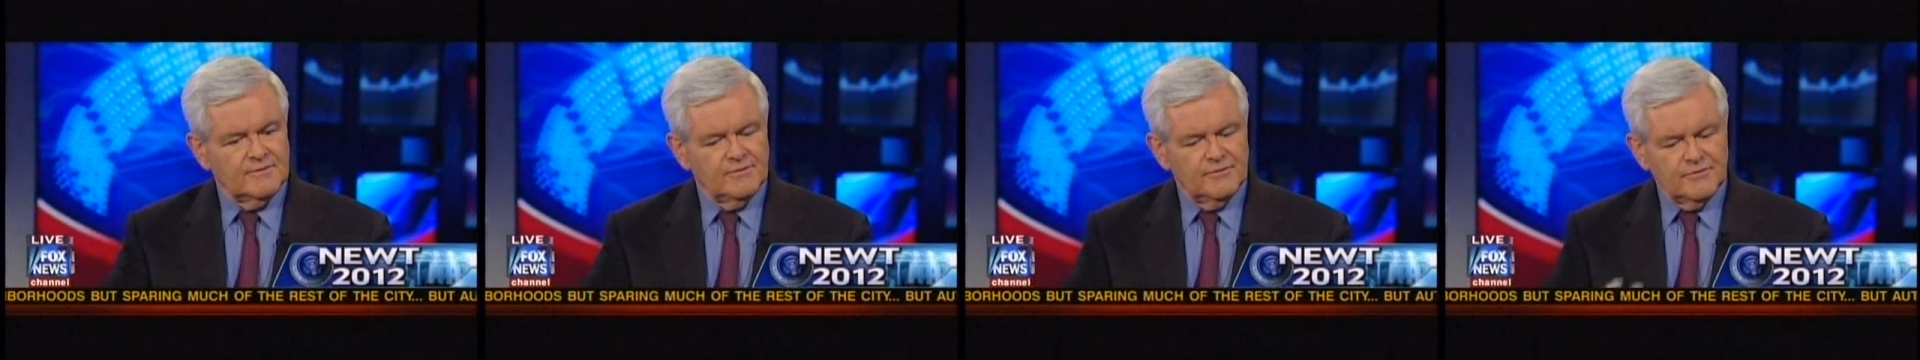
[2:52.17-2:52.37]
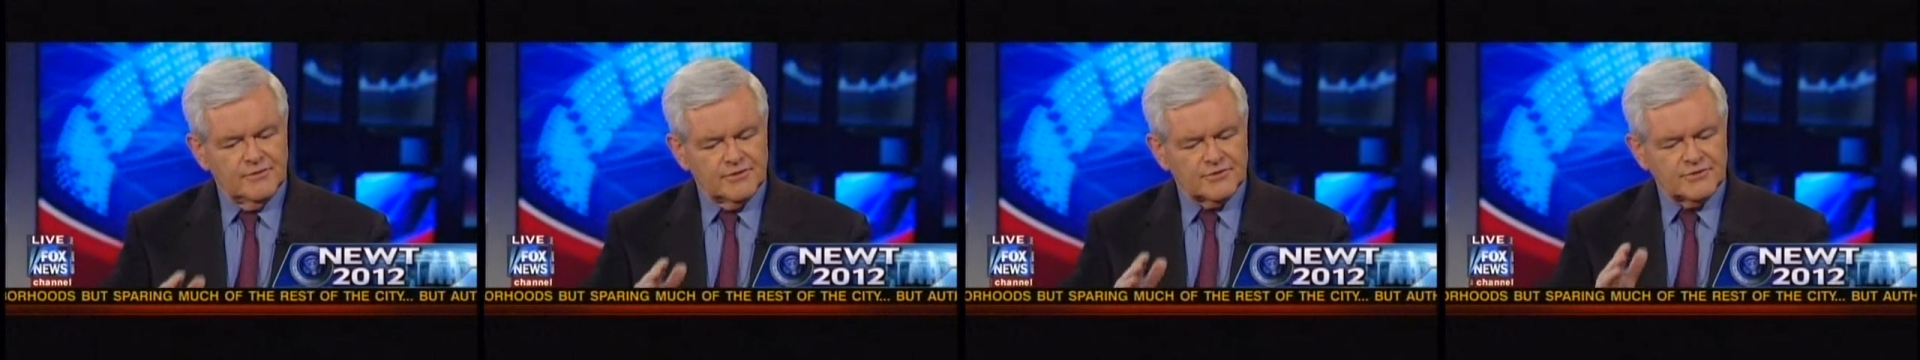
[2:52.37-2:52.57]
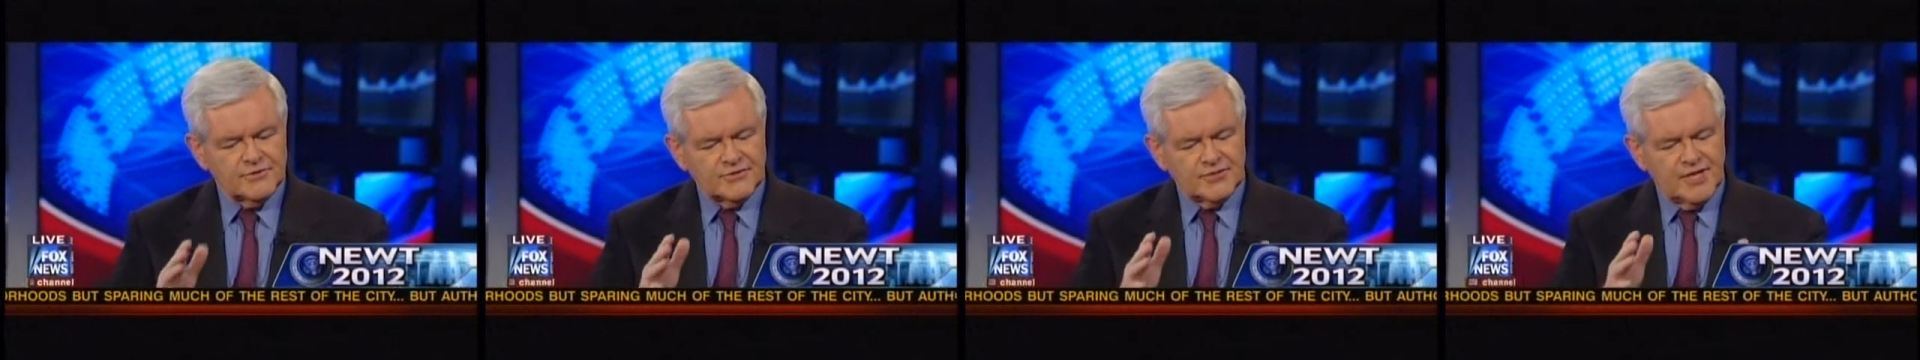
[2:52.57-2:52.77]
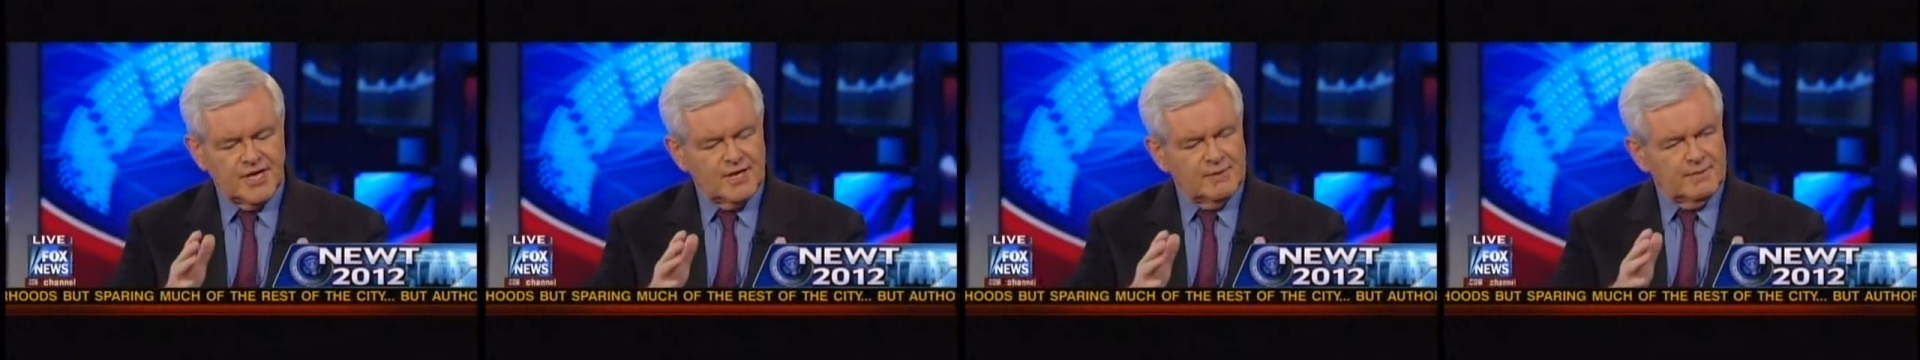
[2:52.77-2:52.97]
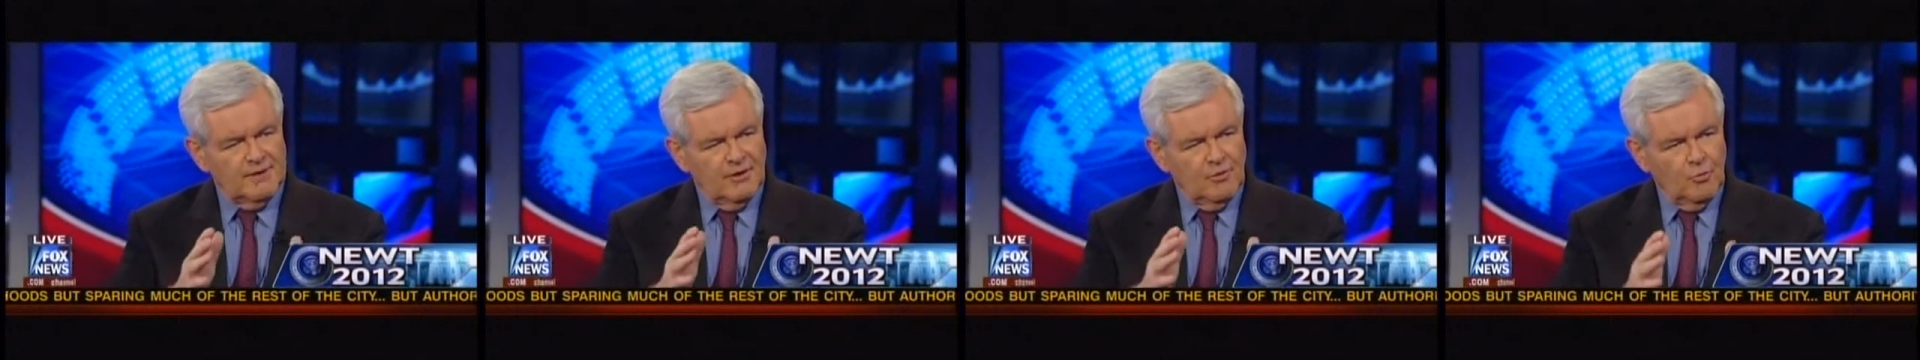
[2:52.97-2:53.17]
this is not
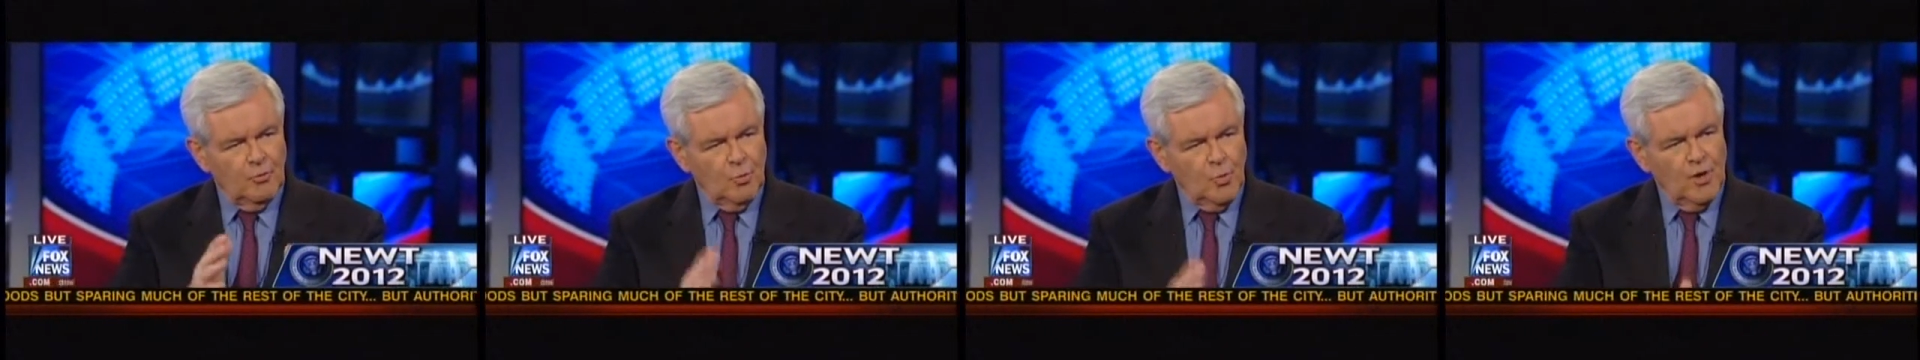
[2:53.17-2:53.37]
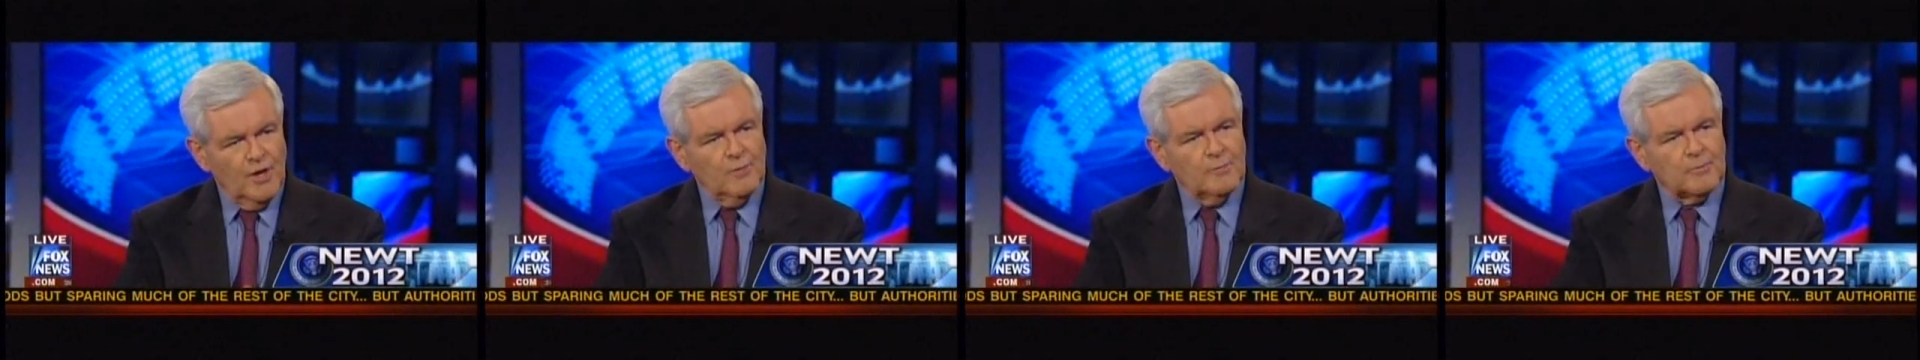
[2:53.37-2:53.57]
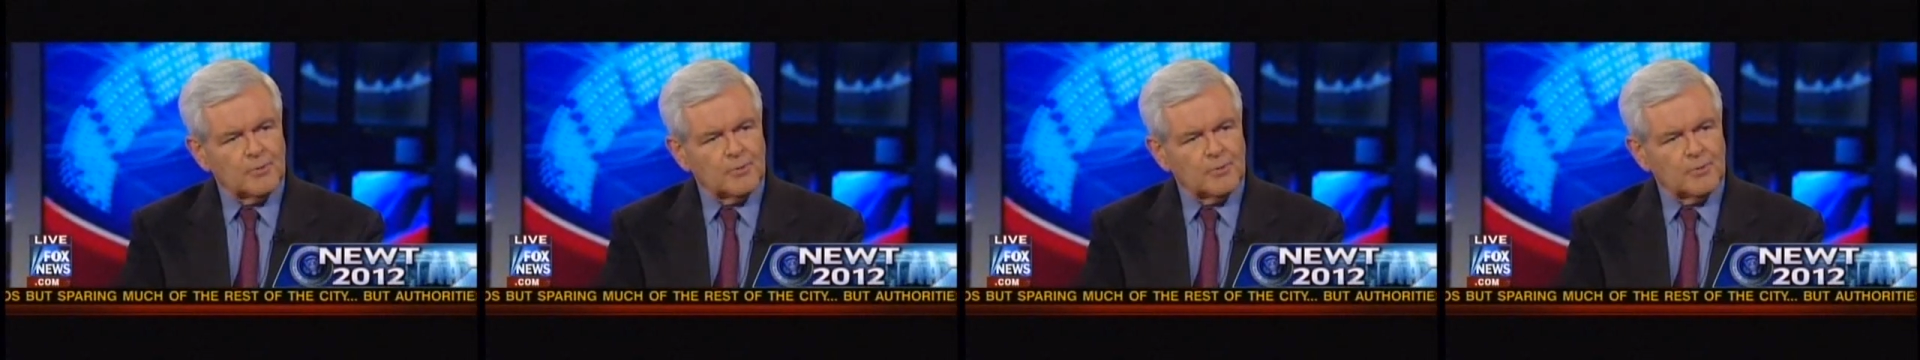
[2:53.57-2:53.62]
about one